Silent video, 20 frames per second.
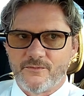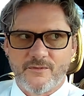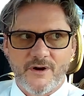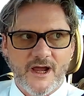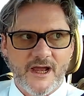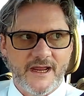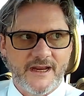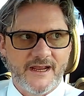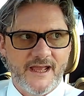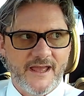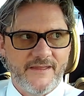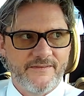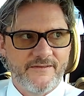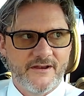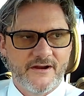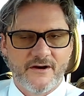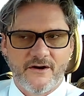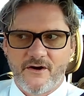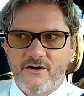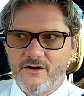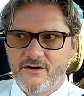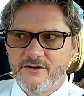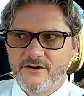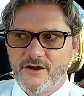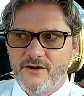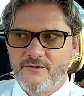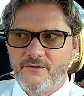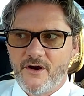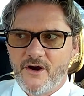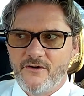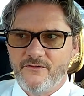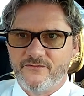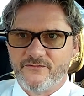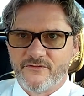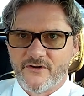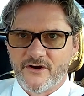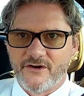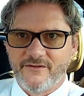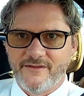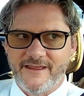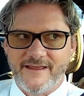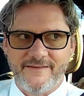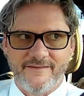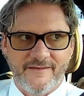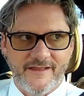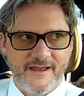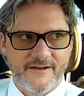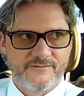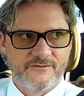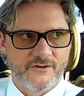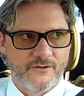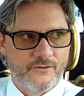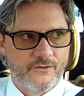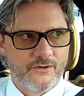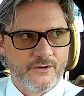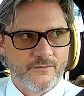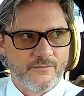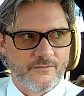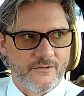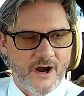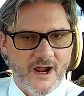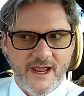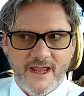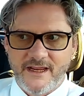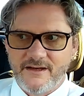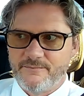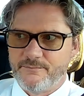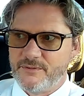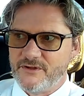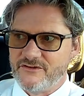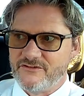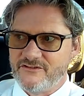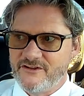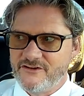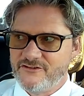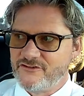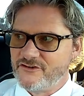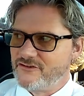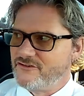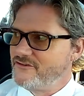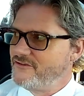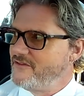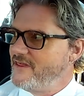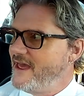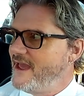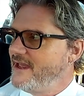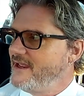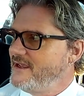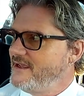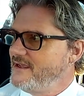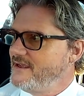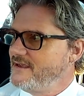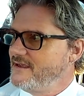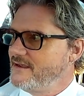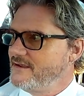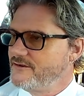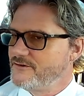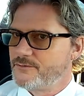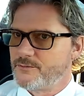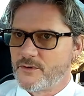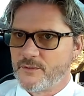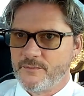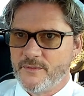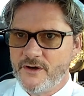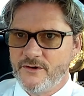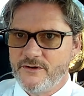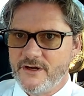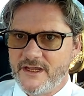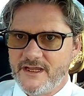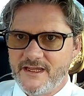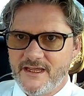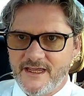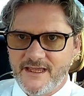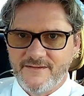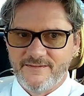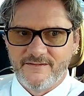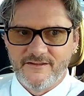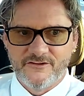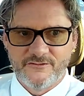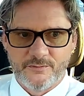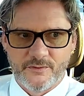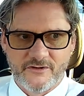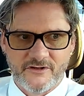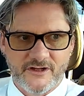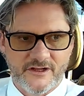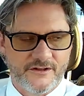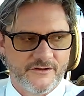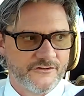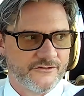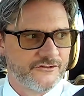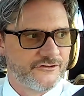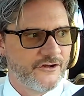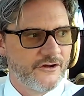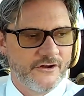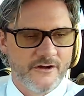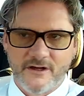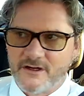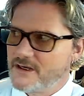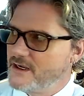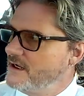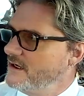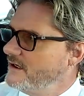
right, and there are no overtly left or right positions that he is promoting in this particular song.